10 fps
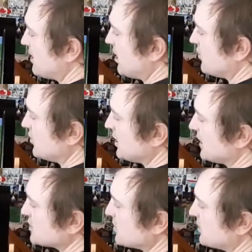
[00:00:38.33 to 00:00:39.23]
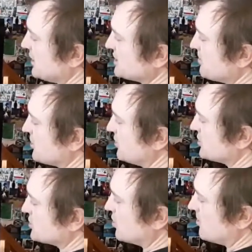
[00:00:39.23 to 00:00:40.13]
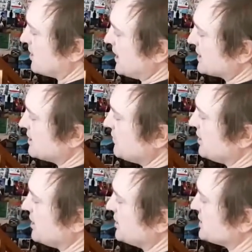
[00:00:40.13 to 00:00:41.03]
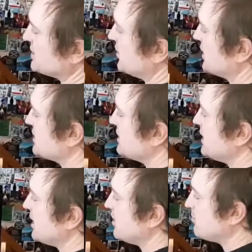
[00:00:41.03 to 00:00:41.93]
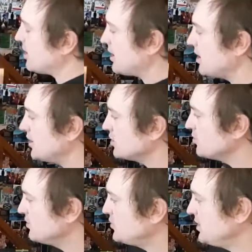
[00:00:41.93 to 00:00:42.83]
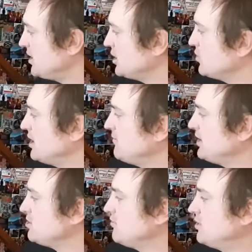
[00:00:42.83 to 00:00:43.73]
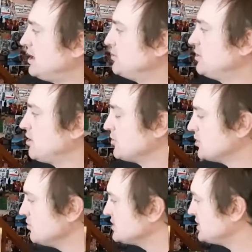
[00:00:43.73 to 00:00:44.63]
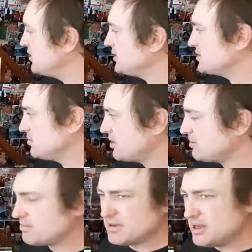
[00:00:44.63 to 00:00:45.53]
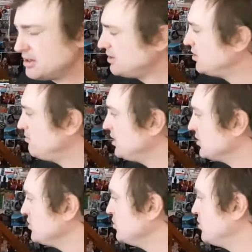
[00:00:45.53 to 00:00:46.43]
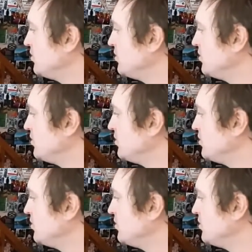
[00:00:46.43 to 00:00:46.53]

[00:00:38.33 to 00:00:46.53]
boundary, and that's why we're getting some thunderstorm activity in this area today by between Haida and Vancouver Island along the coast area, so play, you know, Bella Coola,